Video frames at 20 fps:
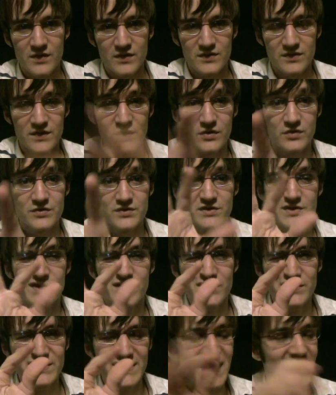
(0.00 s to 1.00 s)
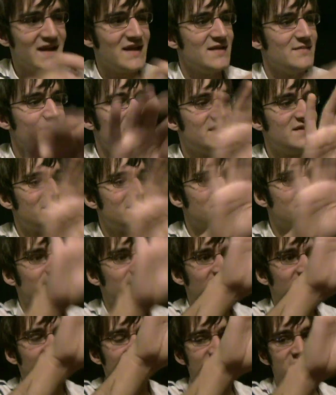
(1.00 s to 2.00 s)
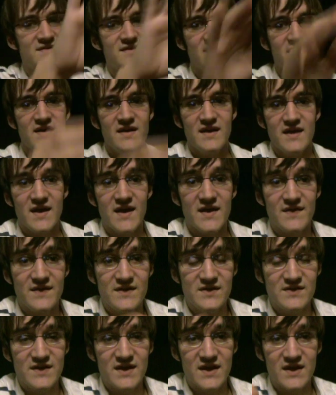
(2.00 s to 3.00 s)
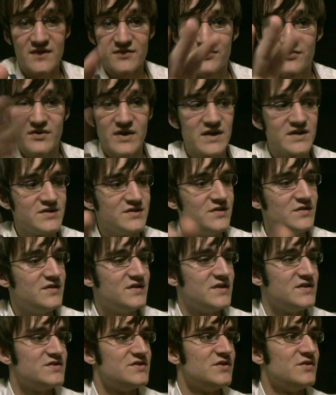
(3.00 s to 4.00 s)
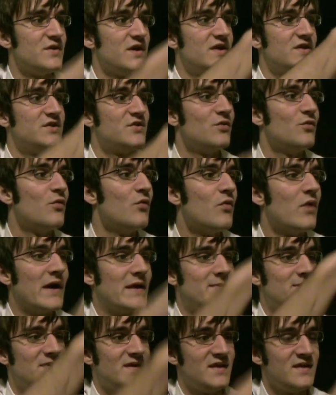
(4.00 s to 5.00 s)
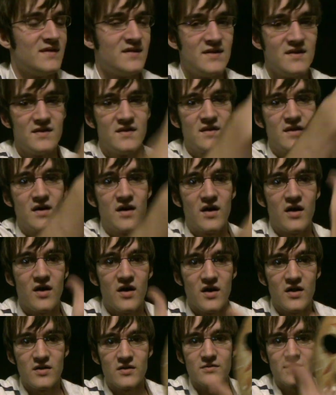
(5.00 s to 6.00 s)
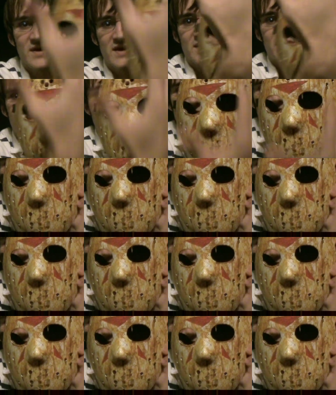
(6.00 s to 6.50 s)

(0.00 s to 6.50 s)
little tiny bits of paint, and then you take a fresh new tissue and you wipe it all around the